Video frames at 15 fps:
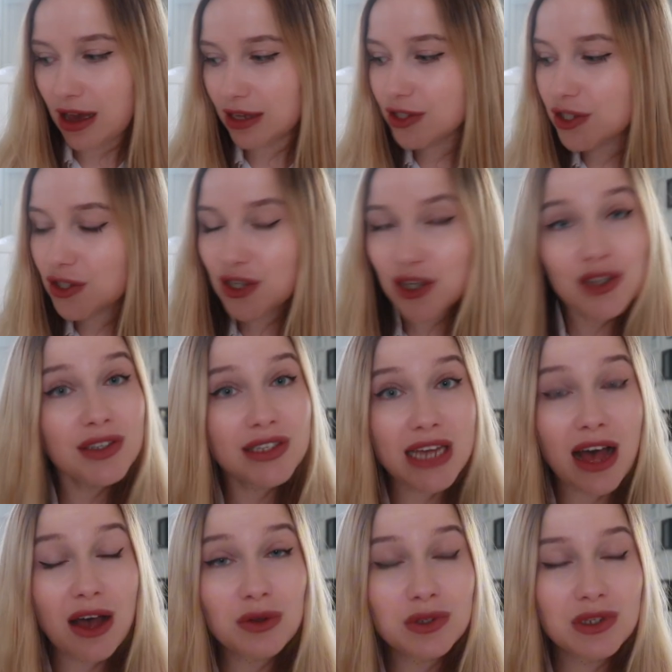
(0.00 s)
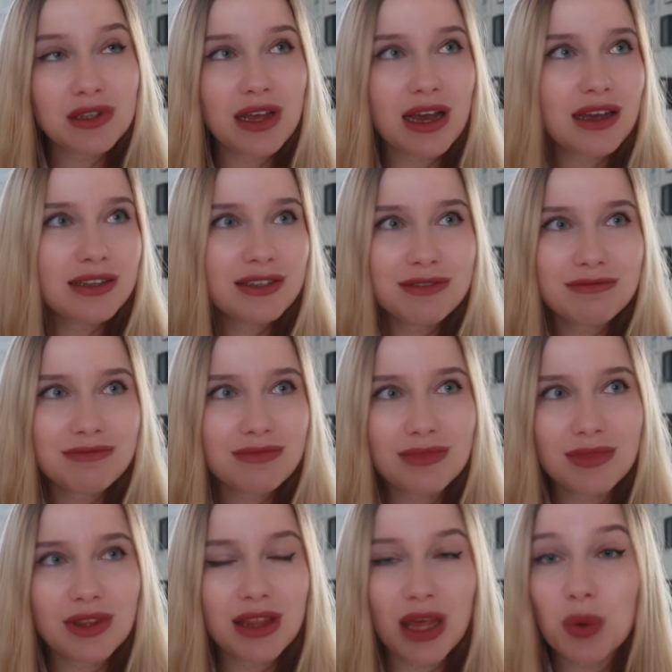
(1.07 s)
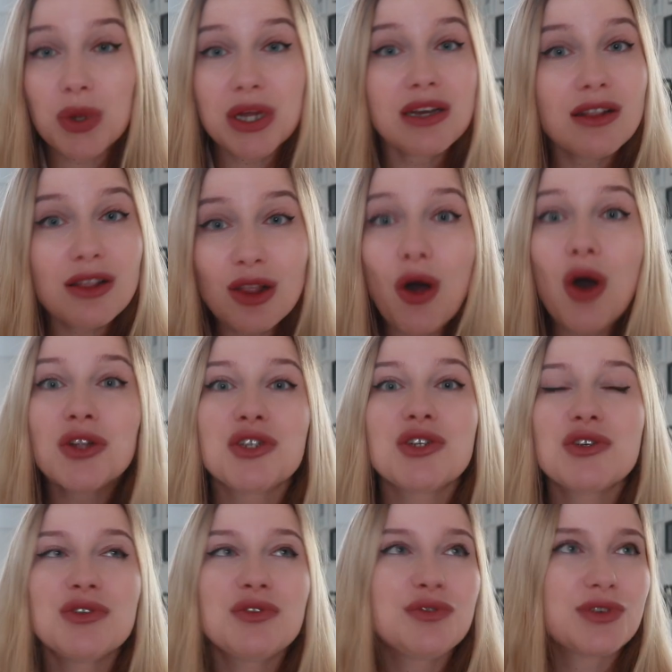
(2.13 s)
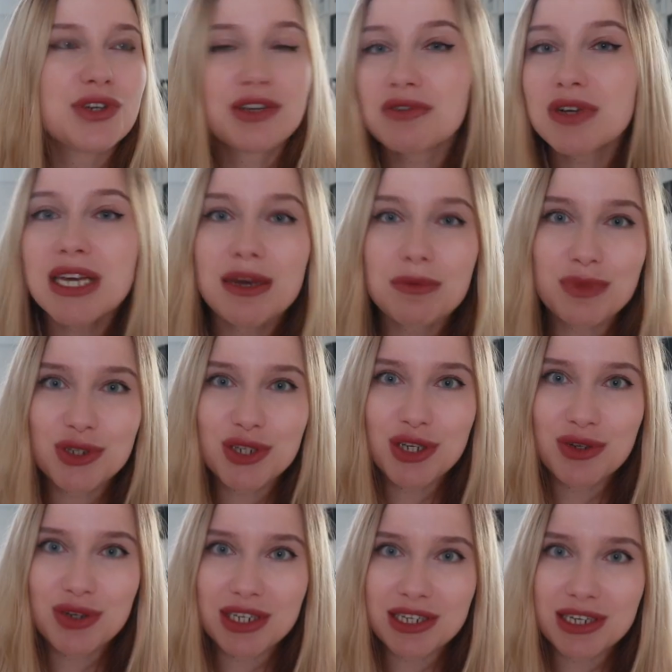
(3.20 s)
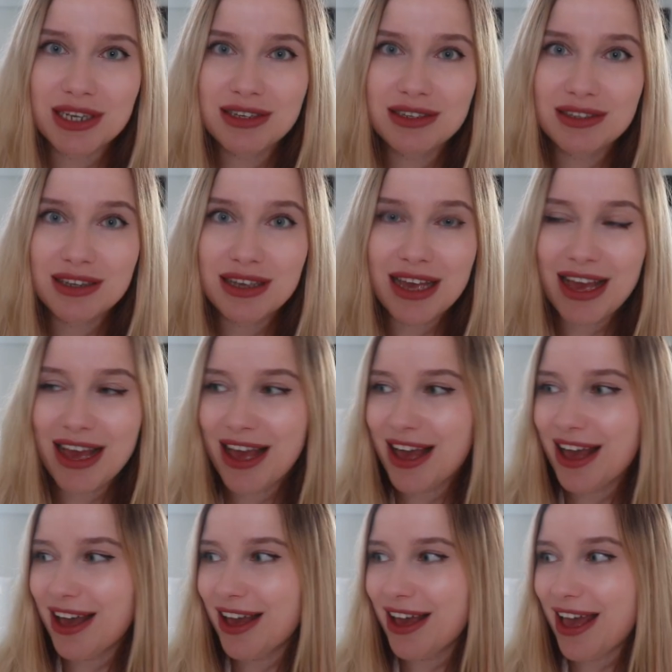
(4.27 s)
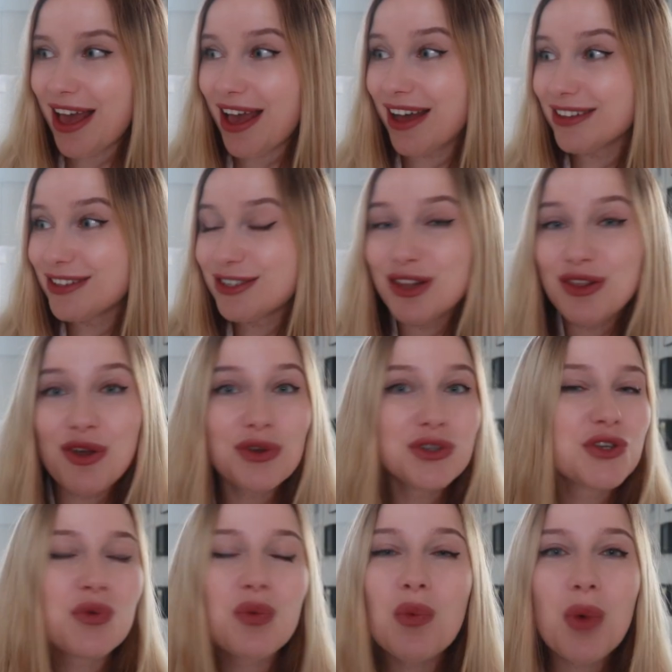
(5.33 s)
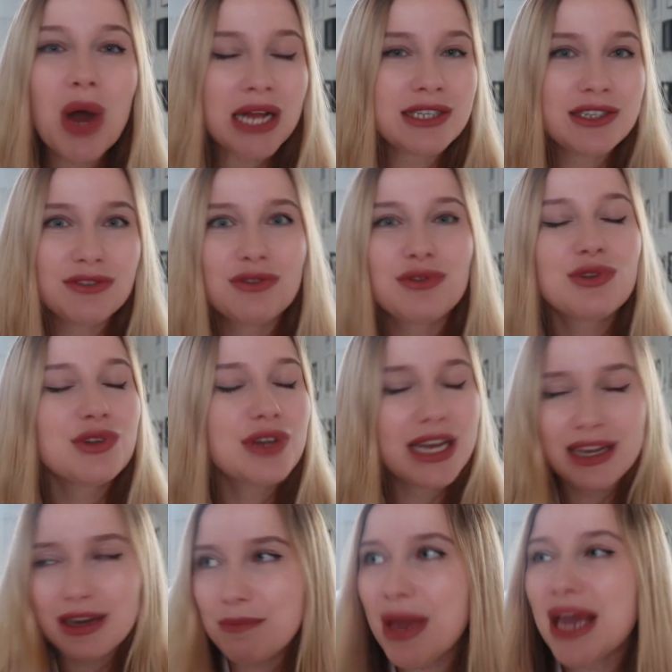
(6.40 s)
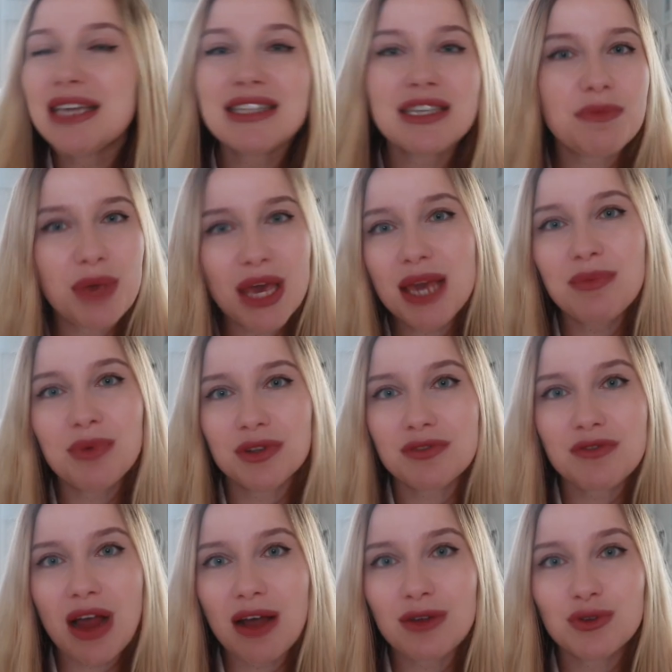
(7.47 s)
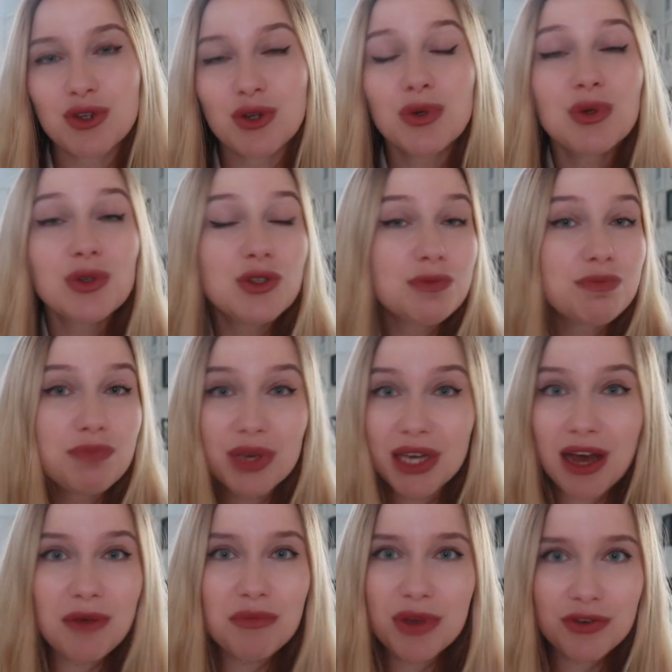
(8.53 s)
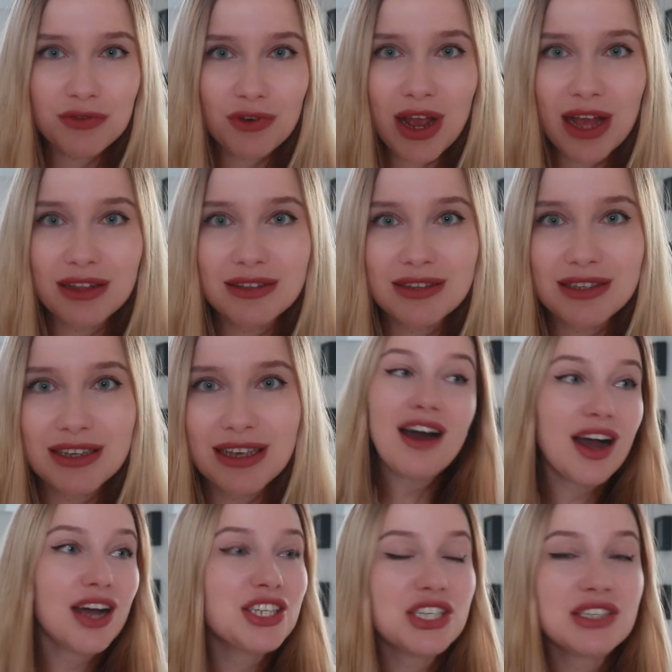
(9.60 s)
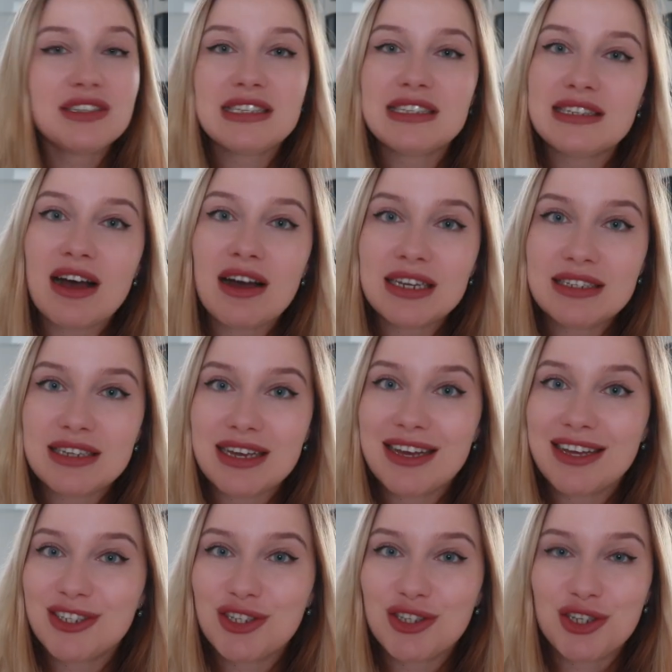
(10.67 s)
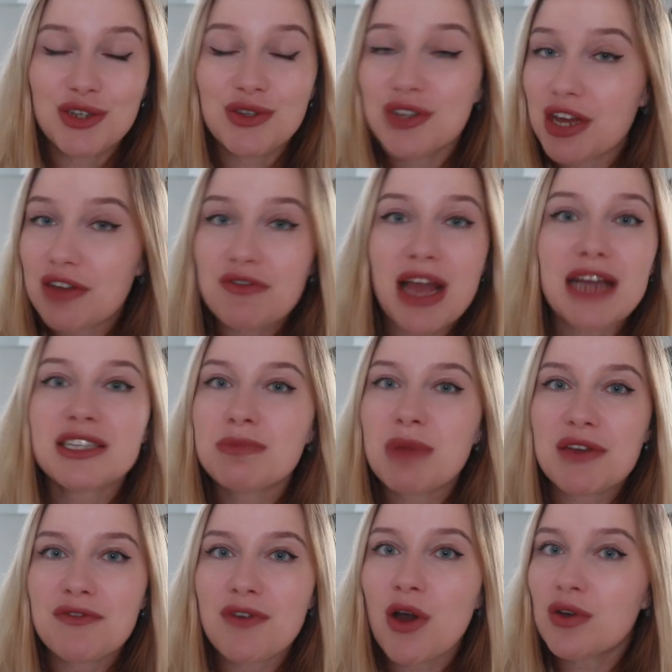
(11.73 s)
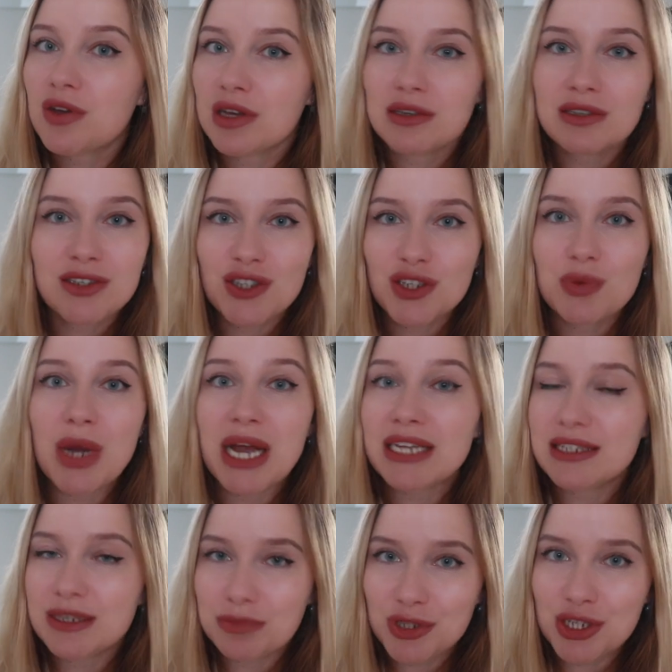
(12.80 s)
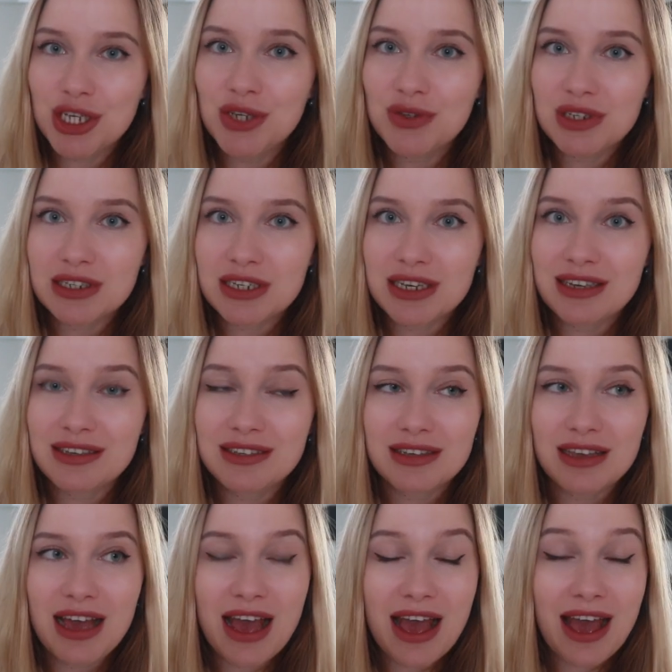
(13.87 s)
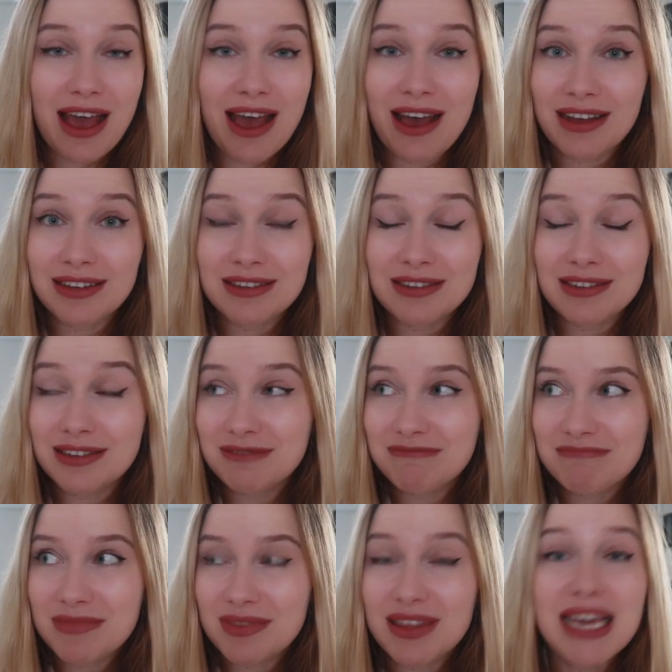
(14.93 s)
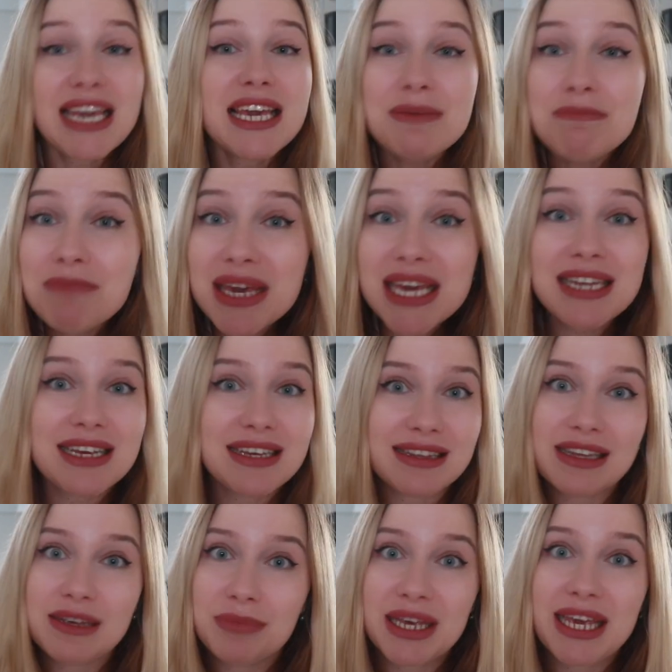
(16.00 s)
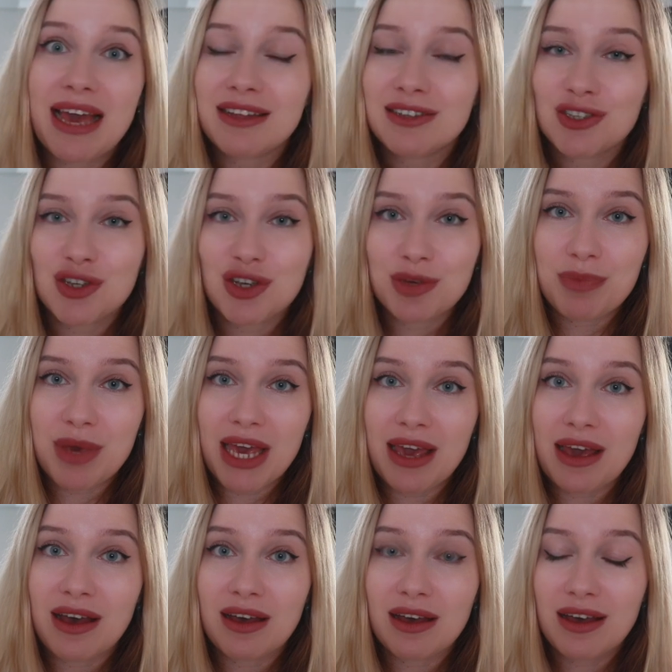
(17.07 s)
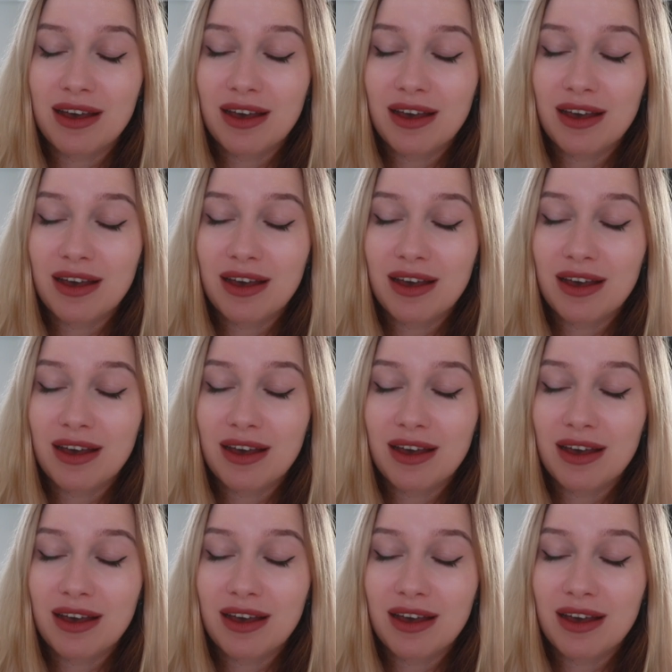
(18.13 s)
It turned out that there were a lot of career opportunities and a lot of wonderful and amazing people around who could become my friends. I just decided to direct my focus towards opportunities and they immediately began to appear.